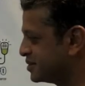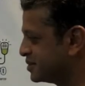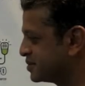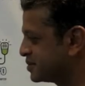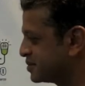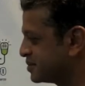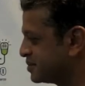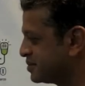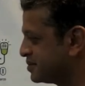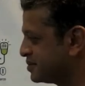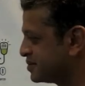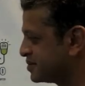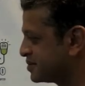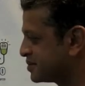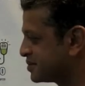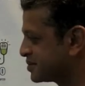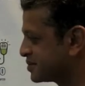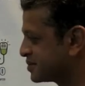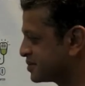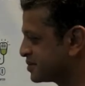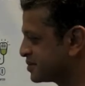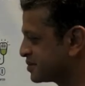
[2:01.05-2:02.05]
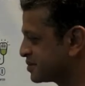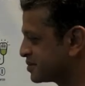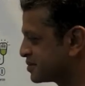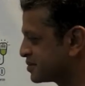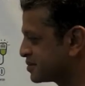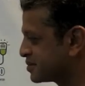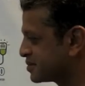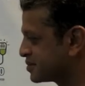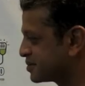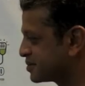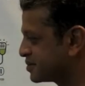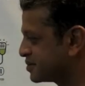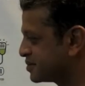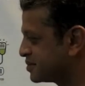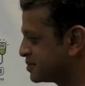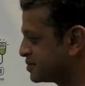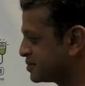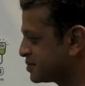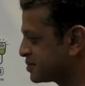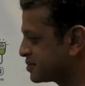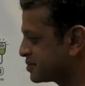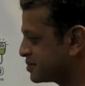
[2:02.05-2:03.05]

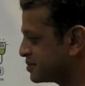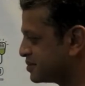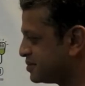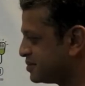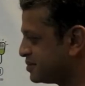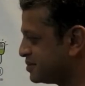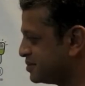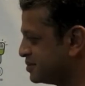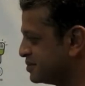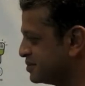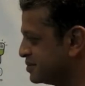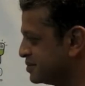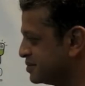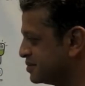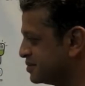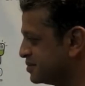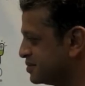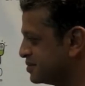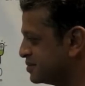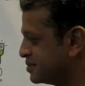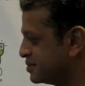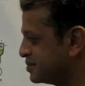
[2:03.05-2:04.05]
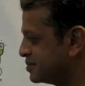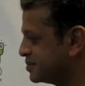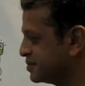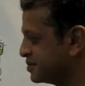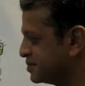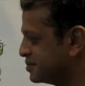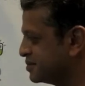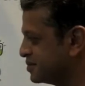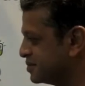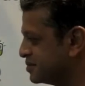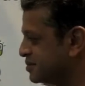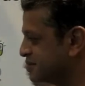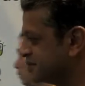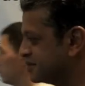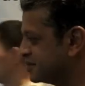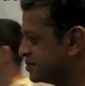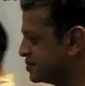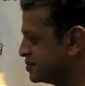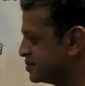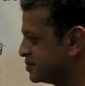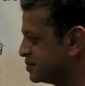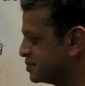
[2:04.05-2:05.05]

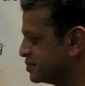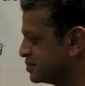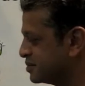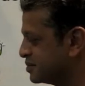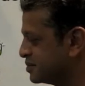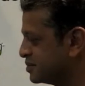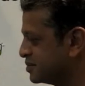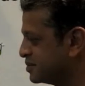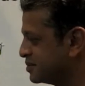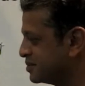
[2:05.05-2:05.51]
This person isn't speaking.